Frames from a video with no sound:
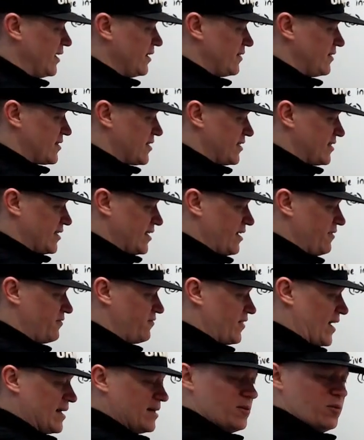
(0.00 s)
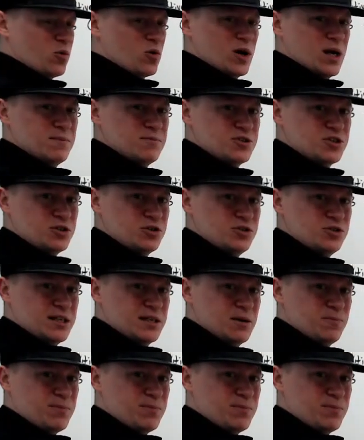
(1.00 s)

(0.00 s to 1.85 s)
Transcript: This is an event where I'm choosing a